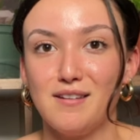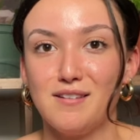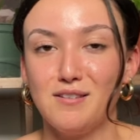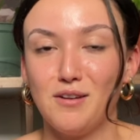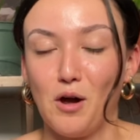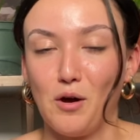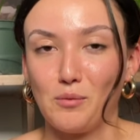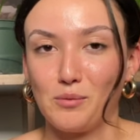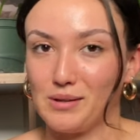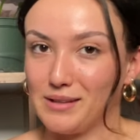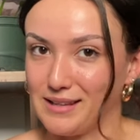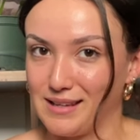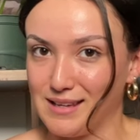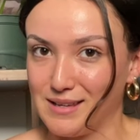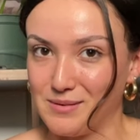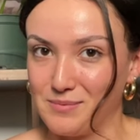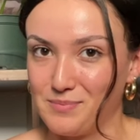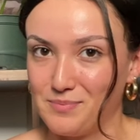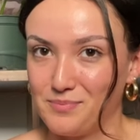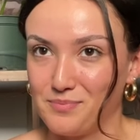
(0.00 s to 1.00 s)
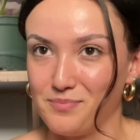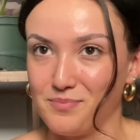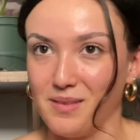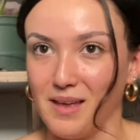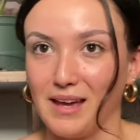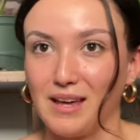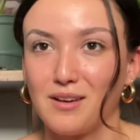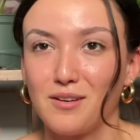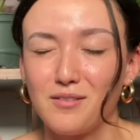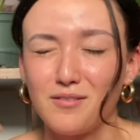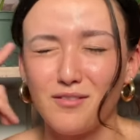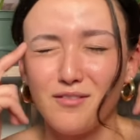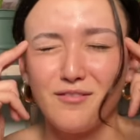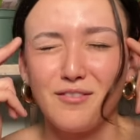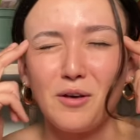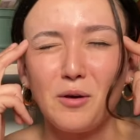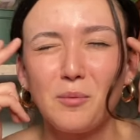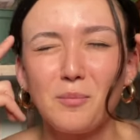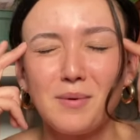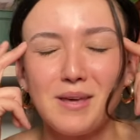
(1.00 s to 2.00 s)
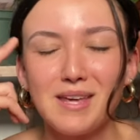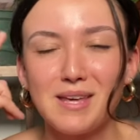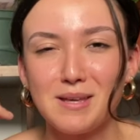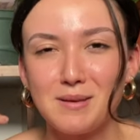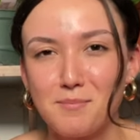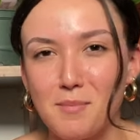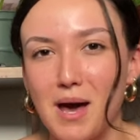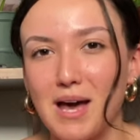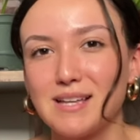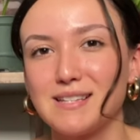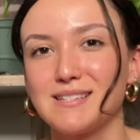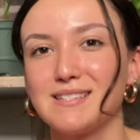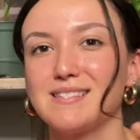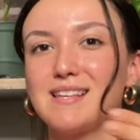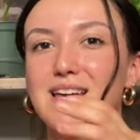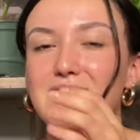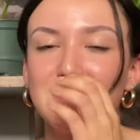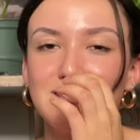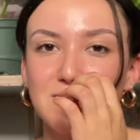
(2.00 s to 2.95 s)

not really like filming mindset,